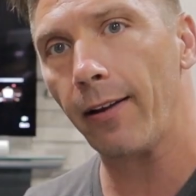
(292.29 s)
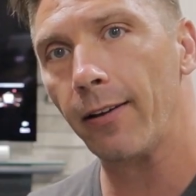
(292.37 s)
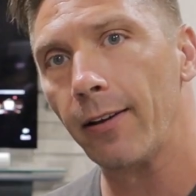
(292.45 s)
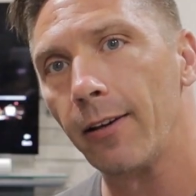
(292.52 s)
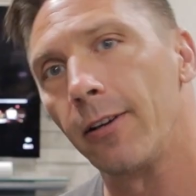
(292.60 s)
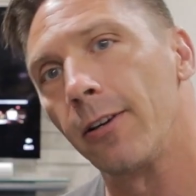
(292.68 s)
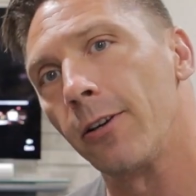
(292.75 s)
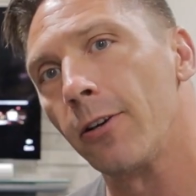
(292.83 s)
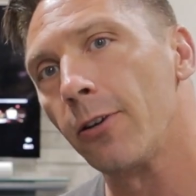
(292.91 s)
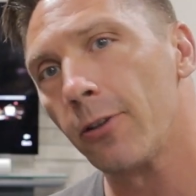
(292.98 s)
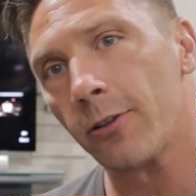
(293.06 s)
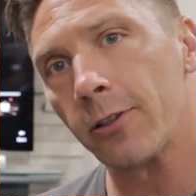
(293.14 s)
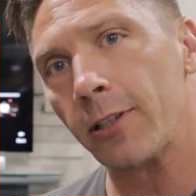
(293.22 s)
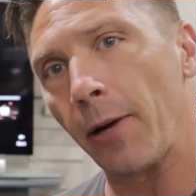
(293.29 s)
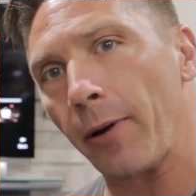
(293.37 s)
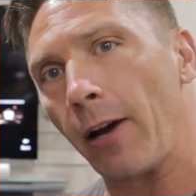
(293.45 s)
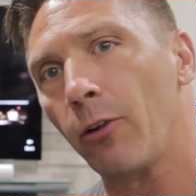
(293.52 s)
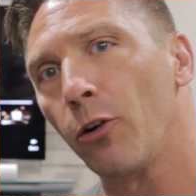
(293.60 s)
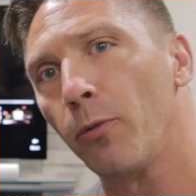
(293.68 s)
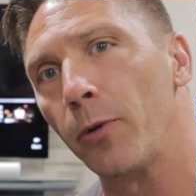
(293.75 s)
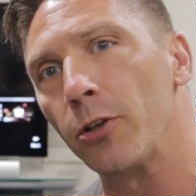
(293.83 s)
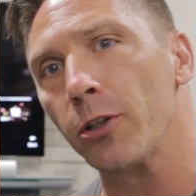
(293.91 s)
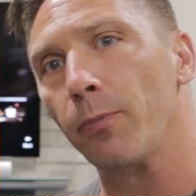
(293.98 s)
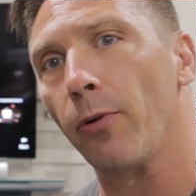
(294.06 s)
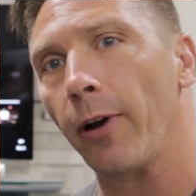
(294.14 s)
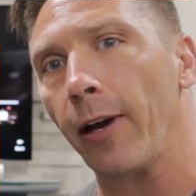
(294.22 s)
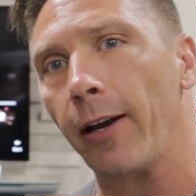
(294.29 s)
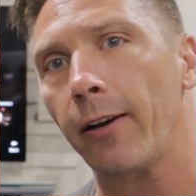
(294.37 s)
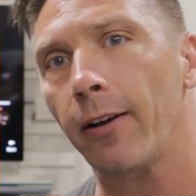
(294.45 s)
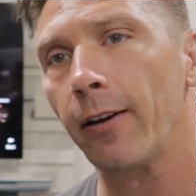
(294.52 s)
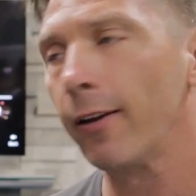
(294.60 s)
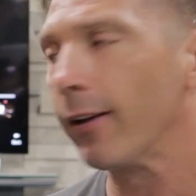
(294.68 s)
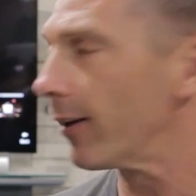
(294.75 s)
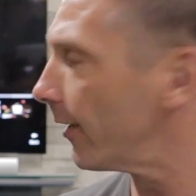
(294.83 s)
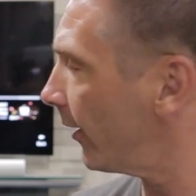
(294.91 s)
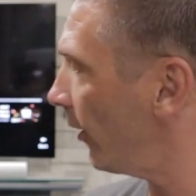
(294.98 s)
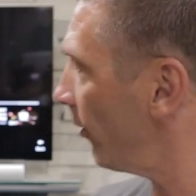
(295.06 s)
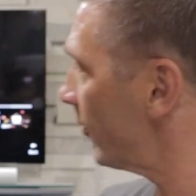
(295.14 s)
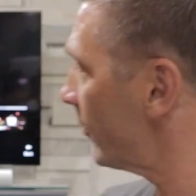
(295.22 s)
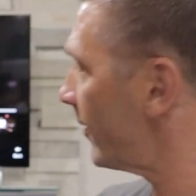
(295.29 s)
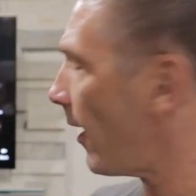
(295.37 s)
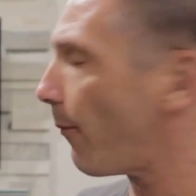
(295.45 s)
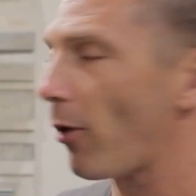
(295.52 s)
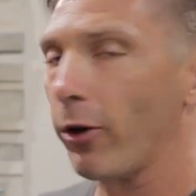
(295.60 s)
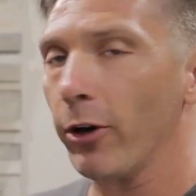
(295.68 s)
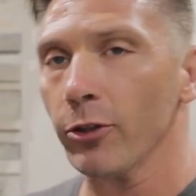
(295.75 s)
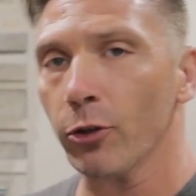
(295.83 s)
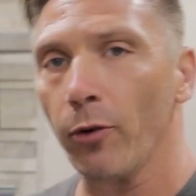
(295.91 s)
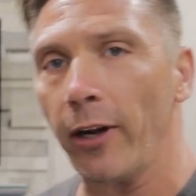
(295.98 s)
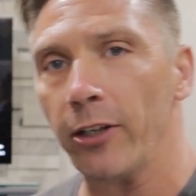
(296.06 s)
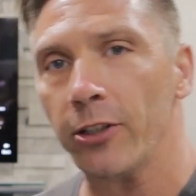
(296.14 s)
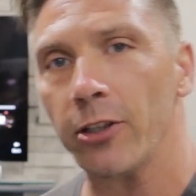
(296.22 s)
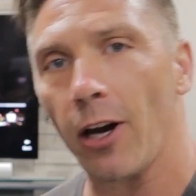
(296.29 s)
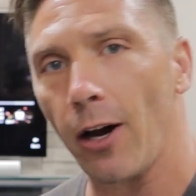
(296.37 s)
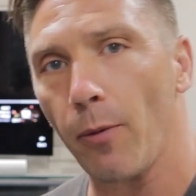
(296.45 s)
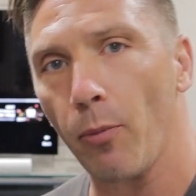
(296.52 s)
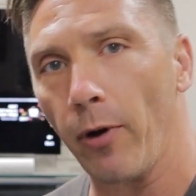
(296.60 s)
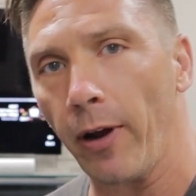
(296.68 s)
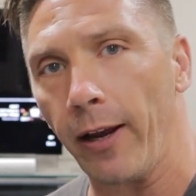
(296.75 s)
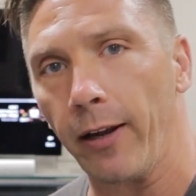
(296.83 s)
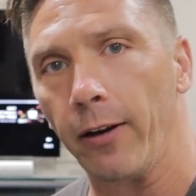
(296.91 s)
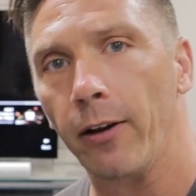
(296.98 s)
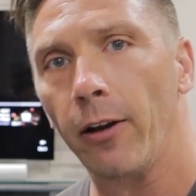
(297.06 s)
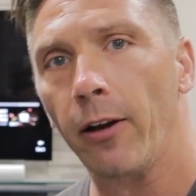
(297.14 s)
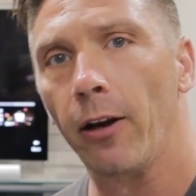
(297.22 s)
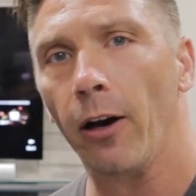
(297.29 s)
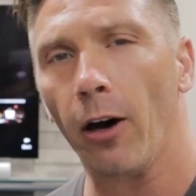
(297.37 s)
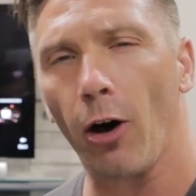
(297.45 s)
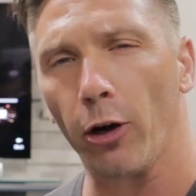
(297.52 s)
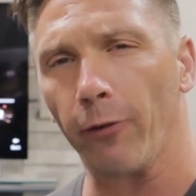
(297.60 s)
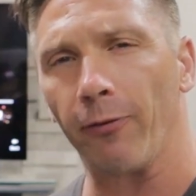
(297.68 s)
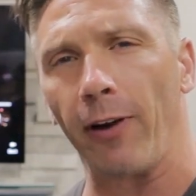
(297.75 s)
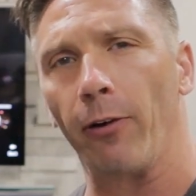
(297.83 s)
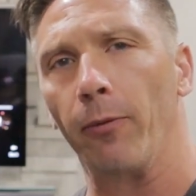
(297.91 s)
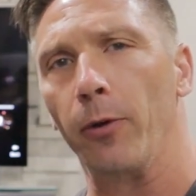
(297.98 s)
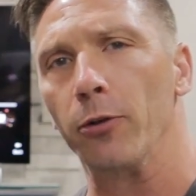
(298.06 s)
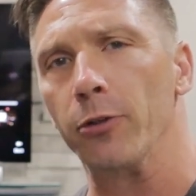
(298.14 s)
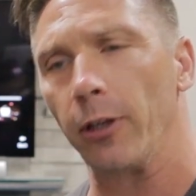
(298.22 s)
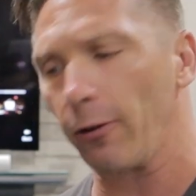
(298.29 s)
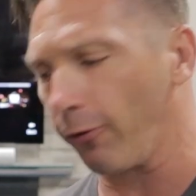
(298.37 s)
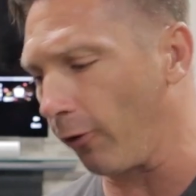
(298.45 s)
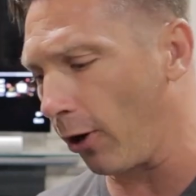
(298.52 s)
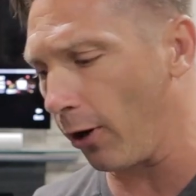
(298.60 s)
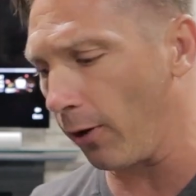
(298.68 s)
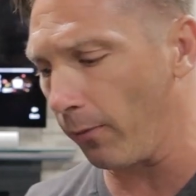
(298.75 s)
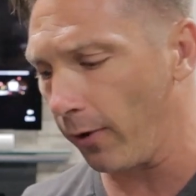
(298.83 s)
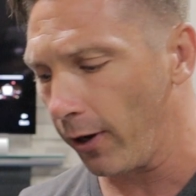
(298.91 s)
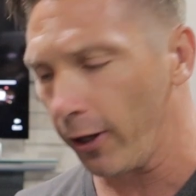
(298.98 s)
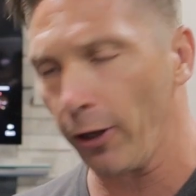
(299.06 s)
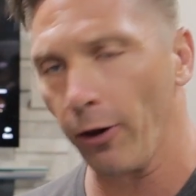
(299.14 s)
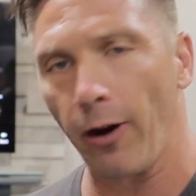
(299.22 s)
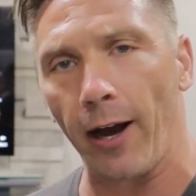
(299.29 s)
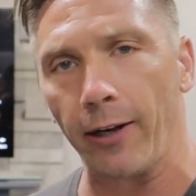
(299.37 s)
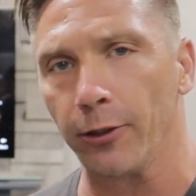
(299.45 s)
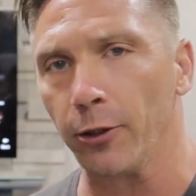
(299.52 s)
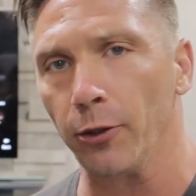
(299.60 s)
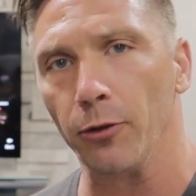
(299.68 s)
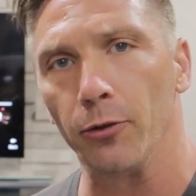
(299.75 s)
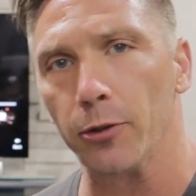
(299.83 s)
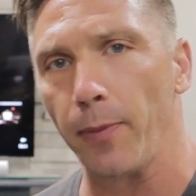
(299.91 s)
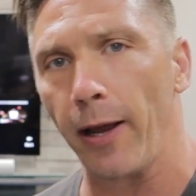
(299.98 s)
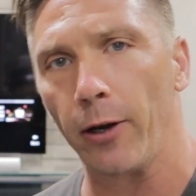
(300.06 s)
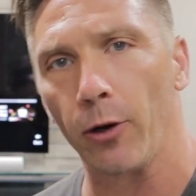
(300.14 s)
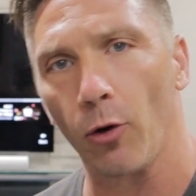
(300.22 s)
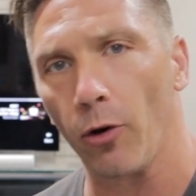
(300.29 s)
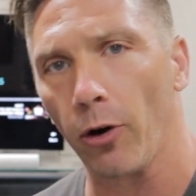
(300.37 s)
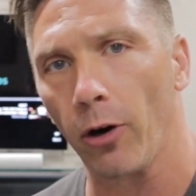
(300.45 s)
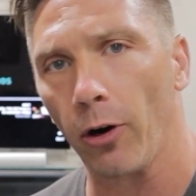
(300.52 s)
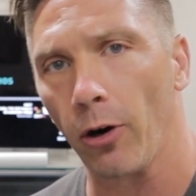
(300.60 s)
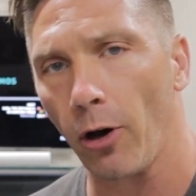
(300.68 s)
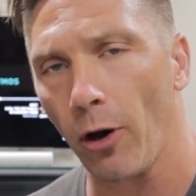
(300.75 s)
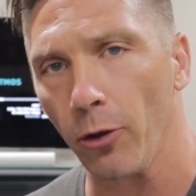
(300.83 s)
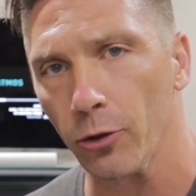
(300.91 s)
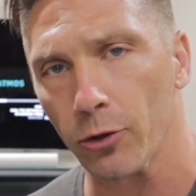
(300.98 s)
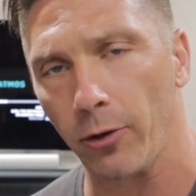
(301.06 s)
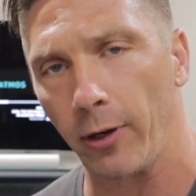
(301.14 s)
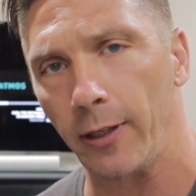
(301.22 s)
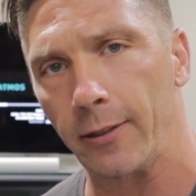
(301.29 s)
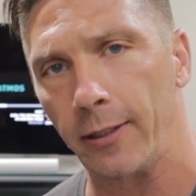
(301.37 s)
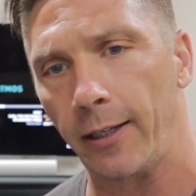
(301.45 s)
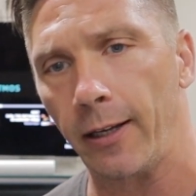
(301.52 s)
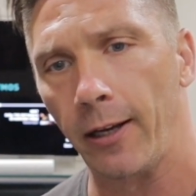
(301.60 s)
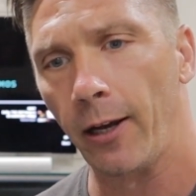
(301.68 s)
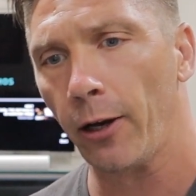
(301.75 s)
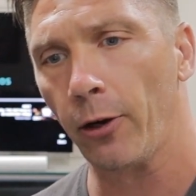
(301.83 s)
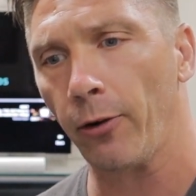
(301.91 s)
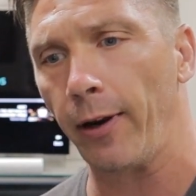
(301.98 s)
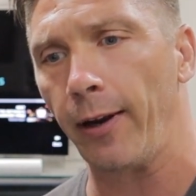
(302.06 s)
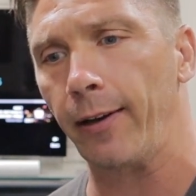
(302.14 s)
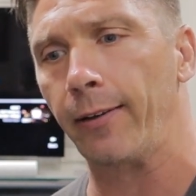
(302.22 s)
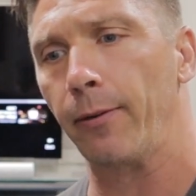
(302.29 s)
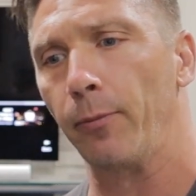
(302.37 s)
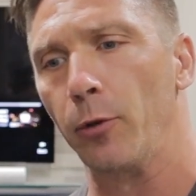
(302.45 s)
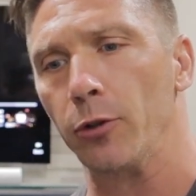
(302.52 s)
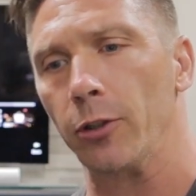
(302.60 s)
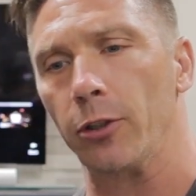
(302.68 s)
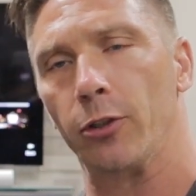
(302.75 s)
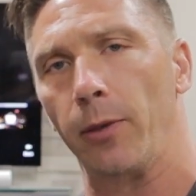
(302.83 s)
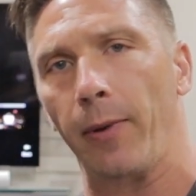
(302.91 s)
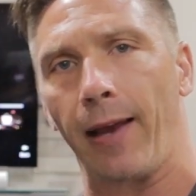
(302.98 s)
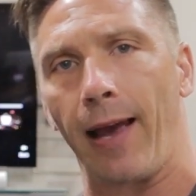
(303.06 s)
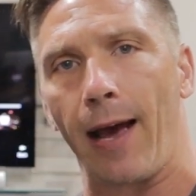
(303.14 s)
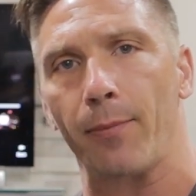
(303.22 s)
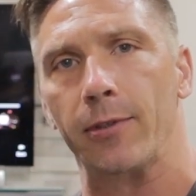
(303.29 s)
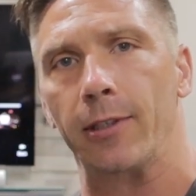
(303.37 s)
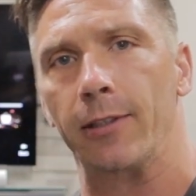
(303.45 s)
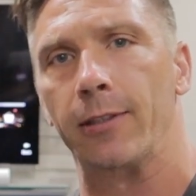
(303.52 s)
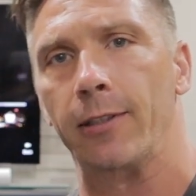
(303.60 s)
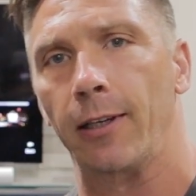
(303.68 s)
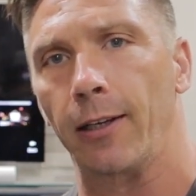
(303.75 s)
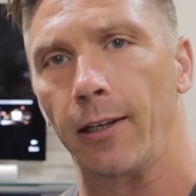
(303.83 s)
so now we got a little music playing. Soundbar does a great job playing all your favorite music from you know, iTunes, Pandora, all those crazy great music streaming apps that's